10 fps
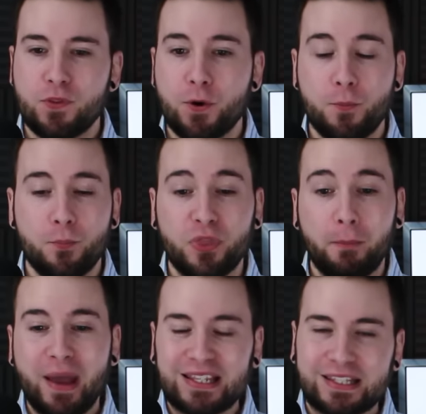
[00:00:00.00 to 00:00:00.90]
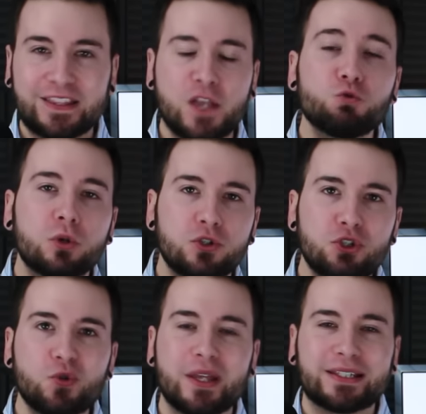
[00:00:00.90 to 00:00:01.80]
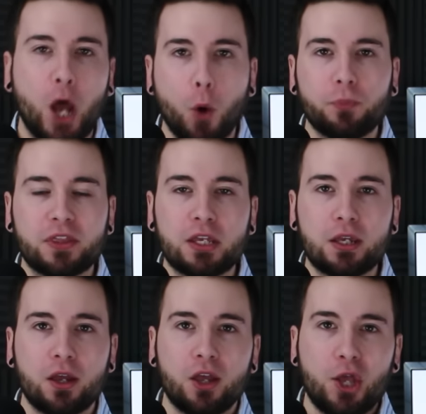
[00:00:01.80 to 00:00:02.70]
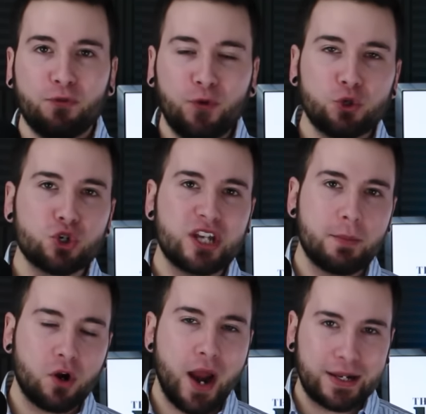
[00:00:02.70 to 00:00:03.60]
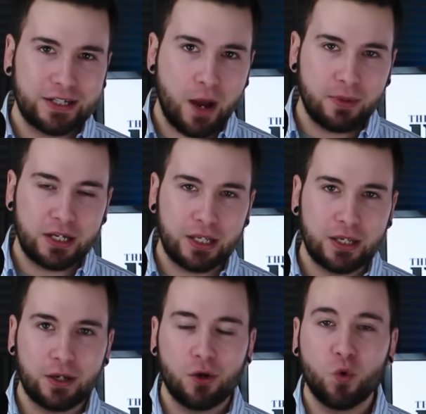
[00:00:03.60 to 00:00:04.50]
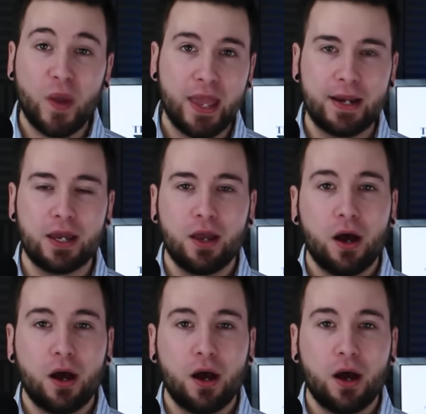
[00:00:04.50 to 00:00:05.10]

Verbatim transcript: The, the best thing that you can do is help the future Democratic nominee win.